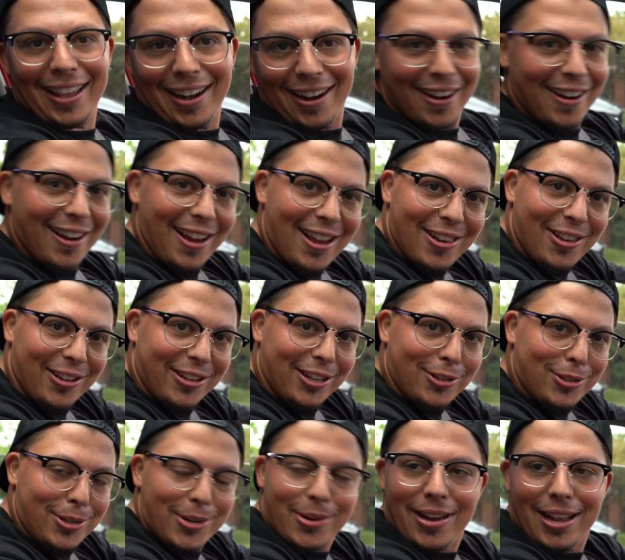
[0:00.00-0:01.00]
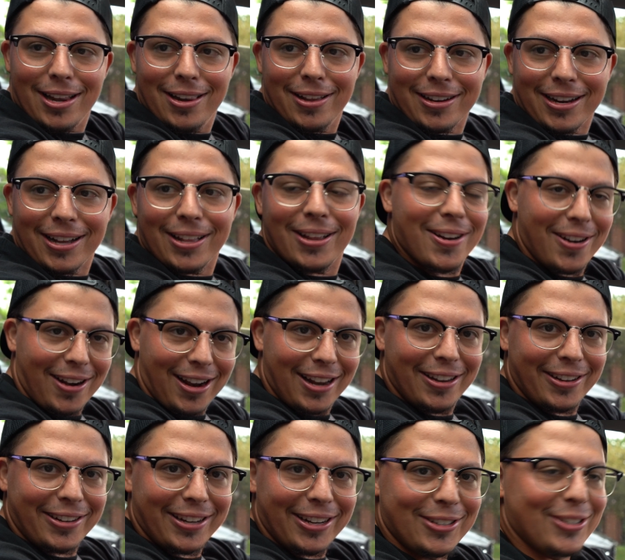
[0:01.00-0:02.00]
at her, I look at you, I look at her, I
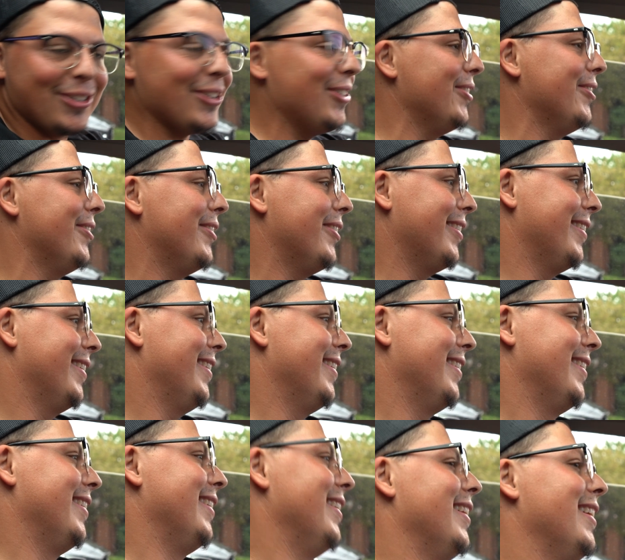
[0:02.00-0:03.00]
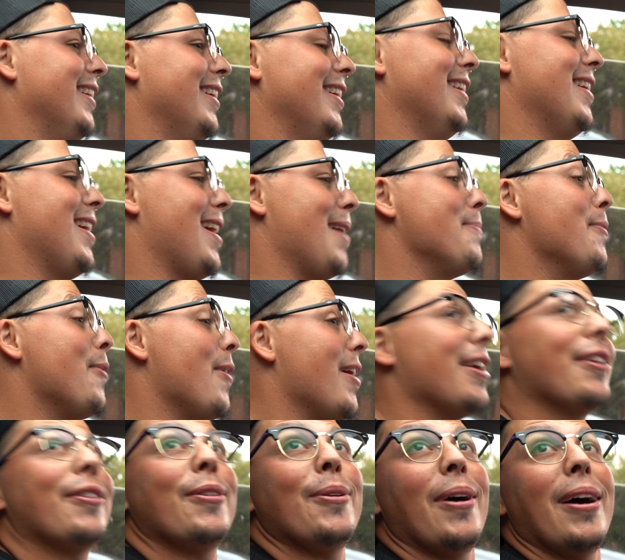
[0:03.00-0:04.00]
look at you. I'm
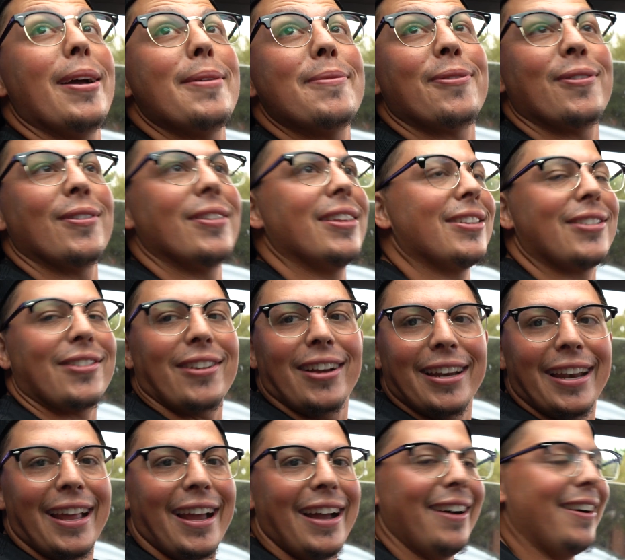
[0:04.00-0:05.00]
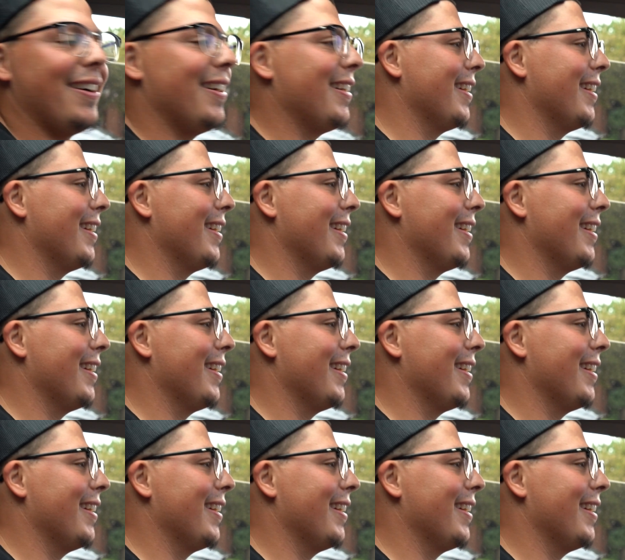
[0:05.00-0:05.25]
way too hyped for this right now.